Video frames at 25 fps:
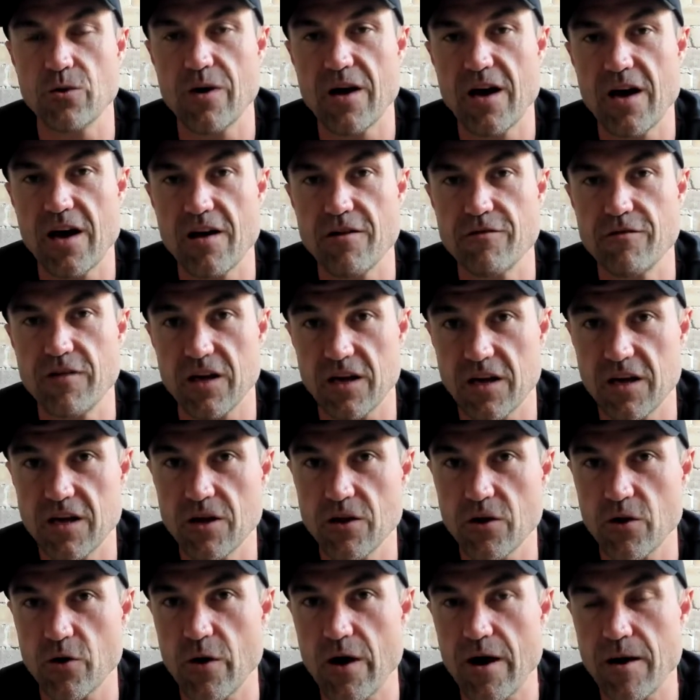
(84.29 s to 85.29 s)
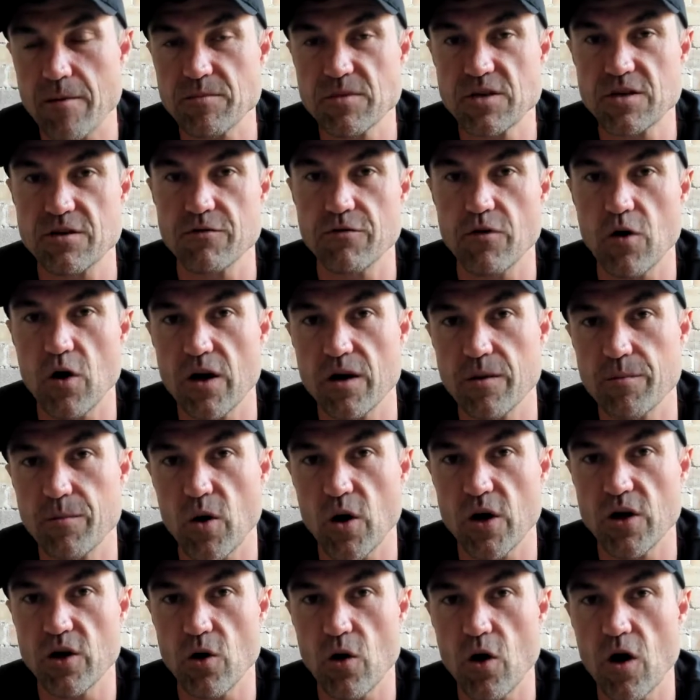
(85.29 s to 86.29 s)
have in kilograms divided
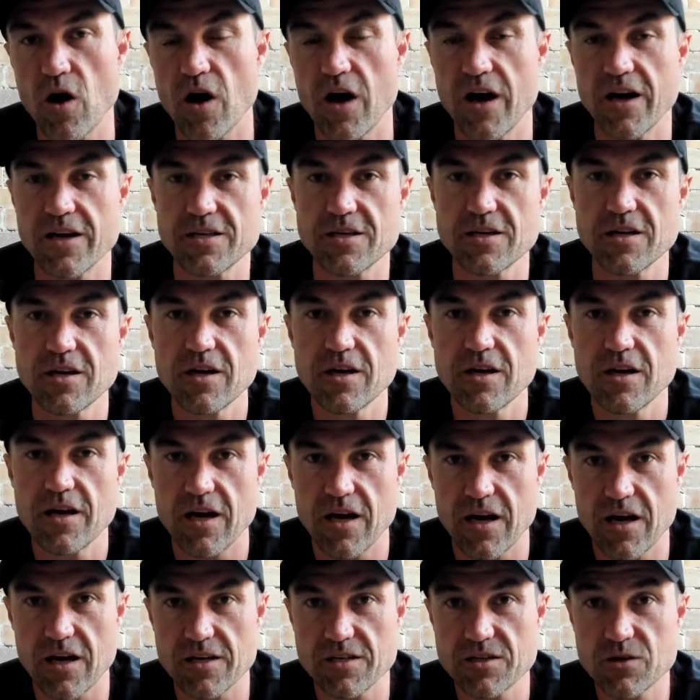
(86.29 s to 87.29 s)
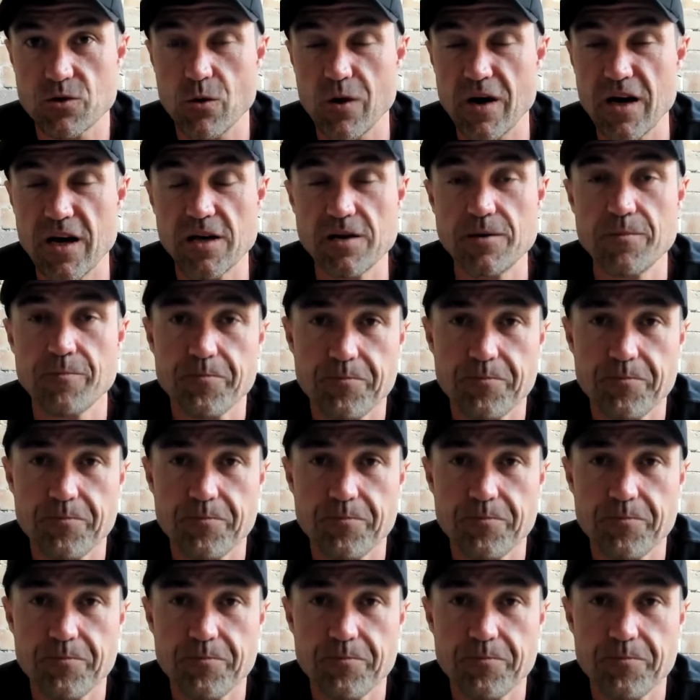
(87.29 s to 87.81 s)
by your height squared.